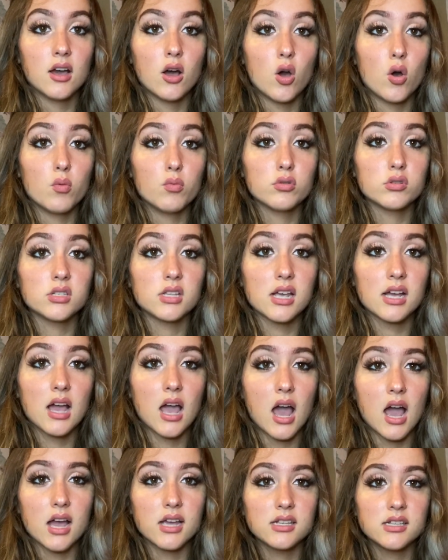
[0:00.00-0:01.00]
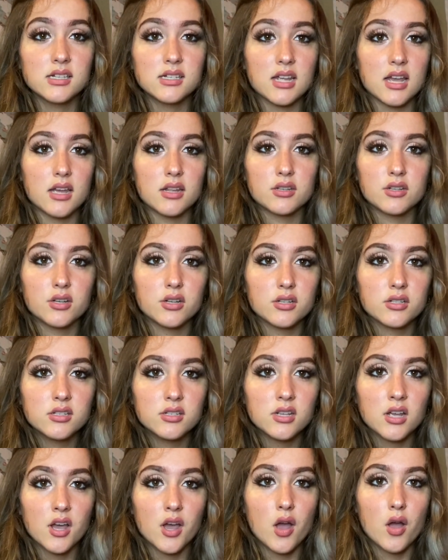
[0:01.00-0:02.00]
almost like high
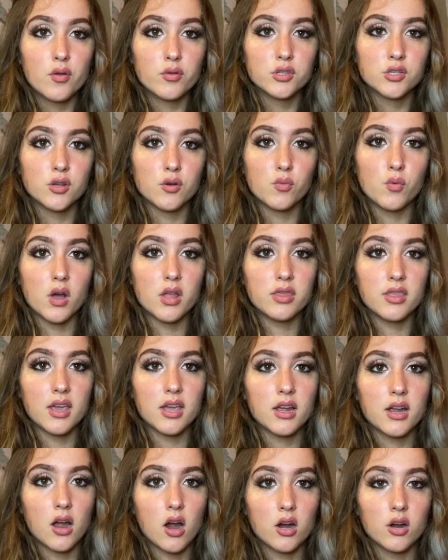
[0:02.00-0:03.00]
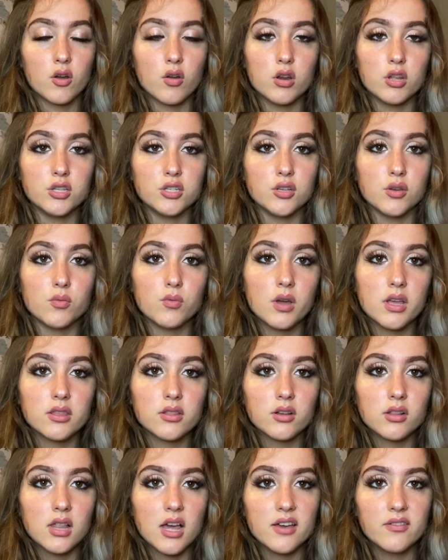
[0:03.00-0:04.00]
standards to what they are going to do in
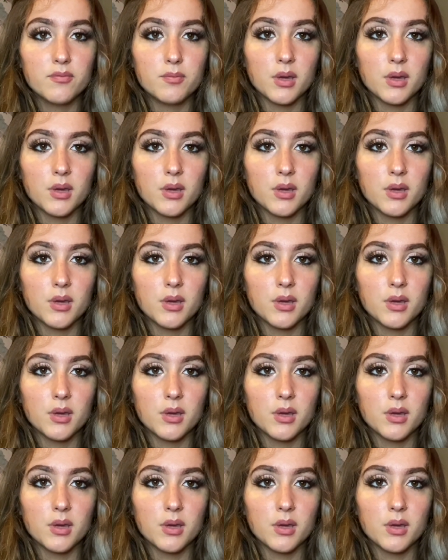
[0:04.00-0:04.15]
their life,